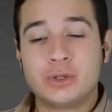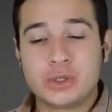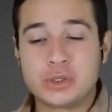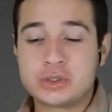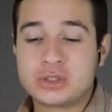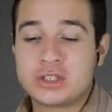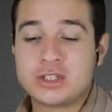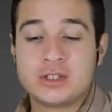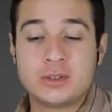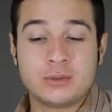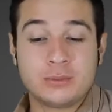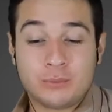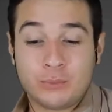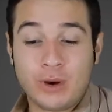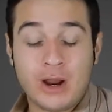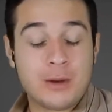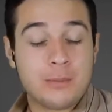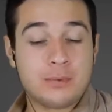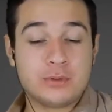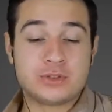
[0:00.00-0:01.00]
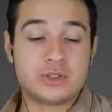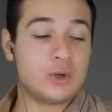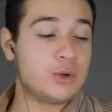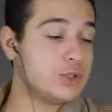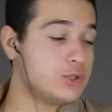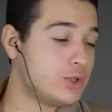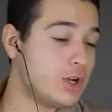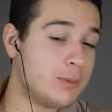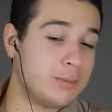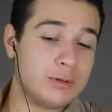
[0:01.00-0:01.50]
Usually rappers
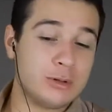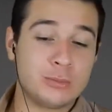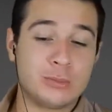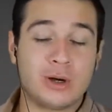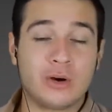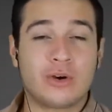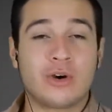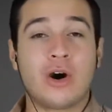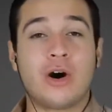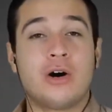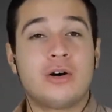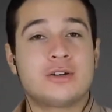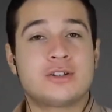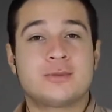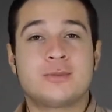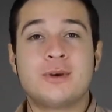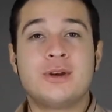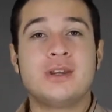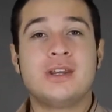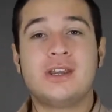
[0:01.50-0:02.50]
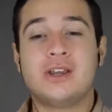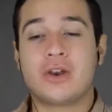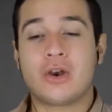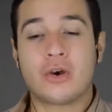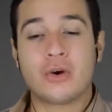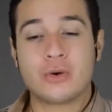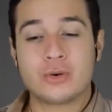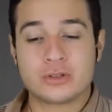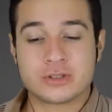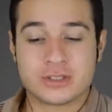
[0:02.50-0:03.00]
always rapping about cars, money,
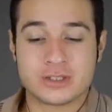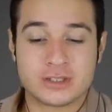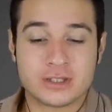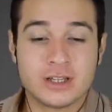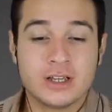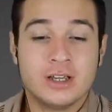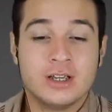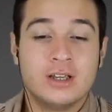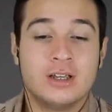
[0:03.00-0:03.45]
girls, and